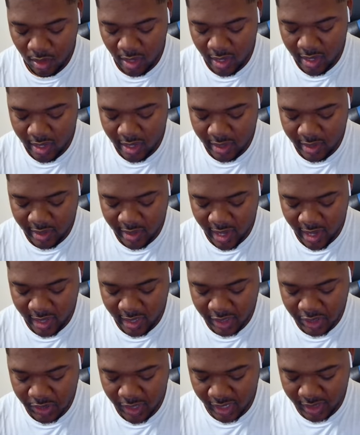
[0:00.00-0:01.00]
And then, yeah,
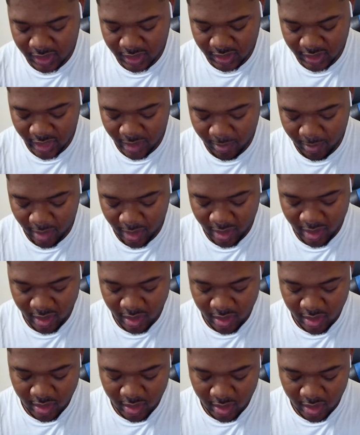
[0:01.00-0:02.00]
get you guys in standby.
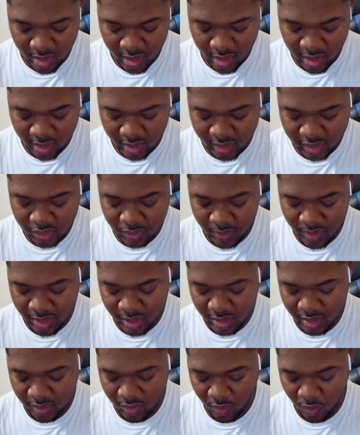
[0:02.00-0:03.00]
Uh, let's do it
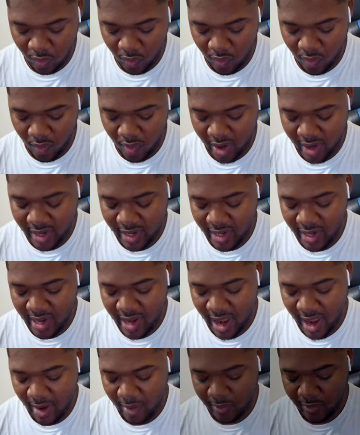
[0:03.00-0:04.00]
right
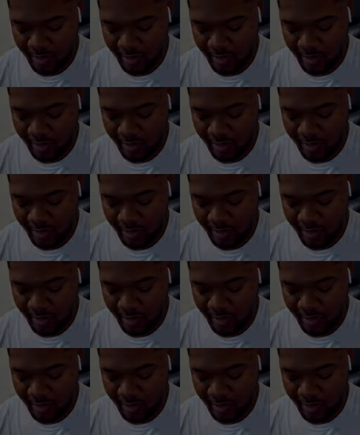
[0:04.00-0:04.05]
now.